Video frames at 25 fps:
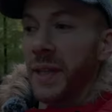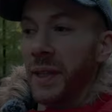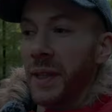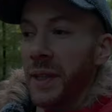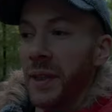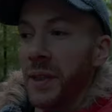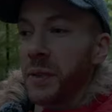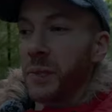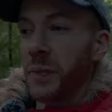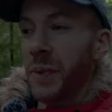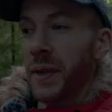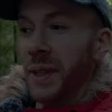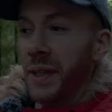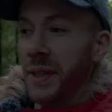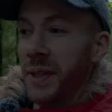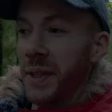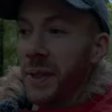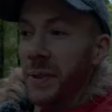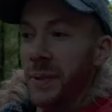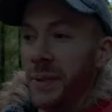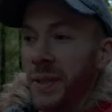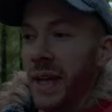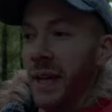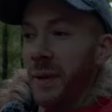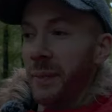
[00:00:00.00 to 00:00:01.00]
shots of the
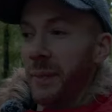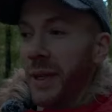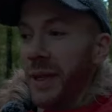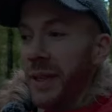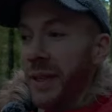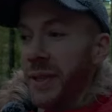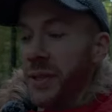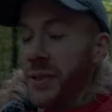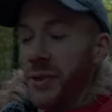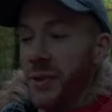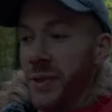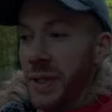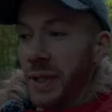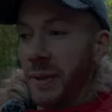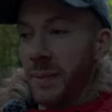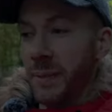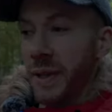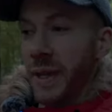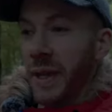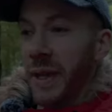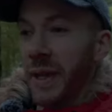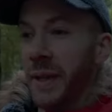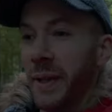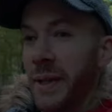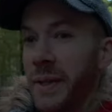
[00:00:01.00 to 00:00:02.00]
trees. There is some
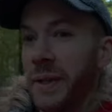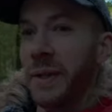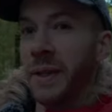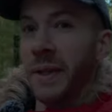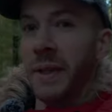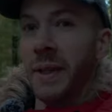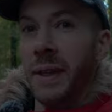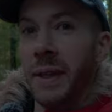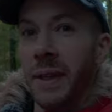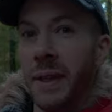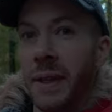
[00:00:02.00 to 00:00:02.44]
distortion with